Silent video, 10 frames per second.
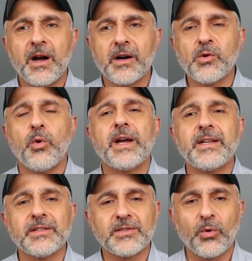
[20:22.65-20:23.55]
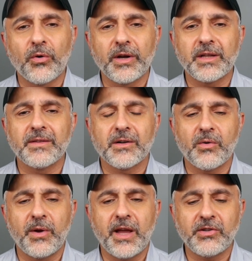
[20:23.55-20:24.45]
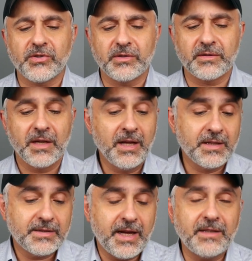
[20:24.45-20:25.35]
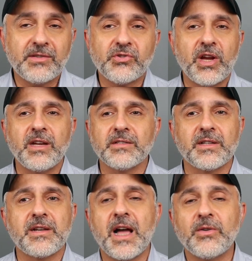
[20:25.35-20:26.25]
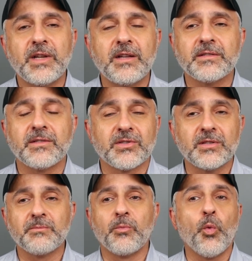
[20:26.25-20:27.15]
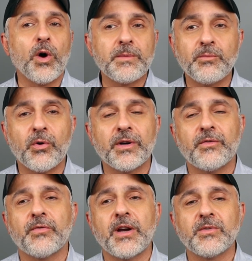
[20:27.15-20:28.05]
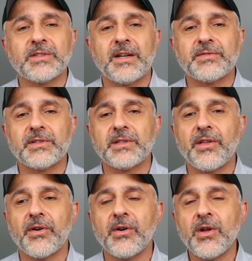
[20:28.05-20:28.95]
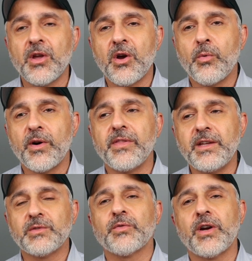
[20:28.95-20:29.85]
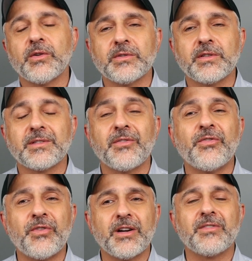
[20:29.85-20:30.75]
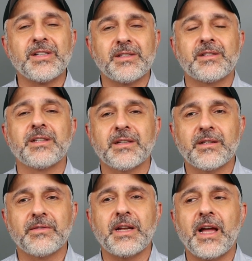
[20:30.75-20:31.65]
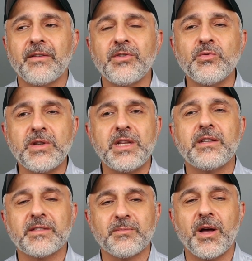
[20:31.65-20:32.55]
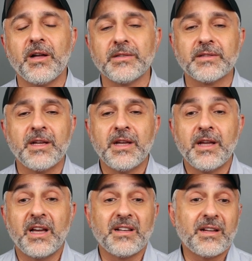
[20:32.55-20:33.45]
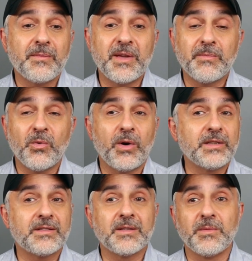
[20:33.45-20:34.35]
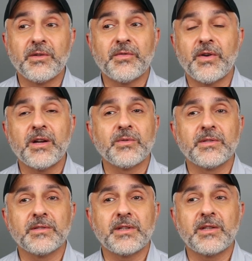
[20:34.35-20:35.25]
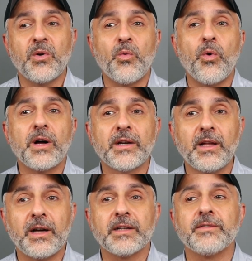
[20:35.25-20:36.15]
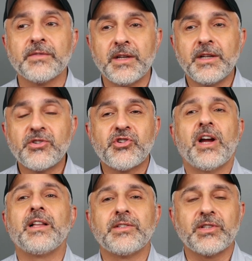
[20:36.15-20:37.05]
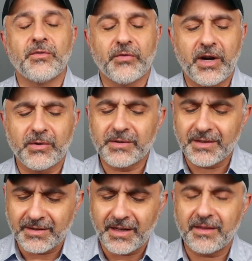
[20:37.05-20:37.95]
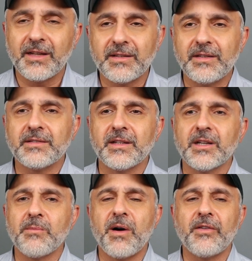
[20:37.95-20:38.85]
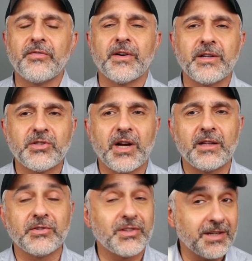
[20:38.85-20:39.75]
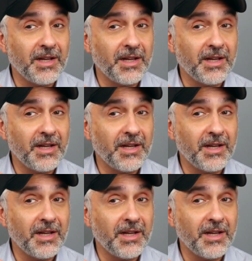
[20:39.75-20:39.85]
are quite historic in their creations. Taste change, and nowadays it's just one boring fragrance after another where these fragrances are very, very distinctive and have unique smells. And a lot of people want similar fragrances. They don't want a lot of challenging fragrances and I think these can come off very challenging,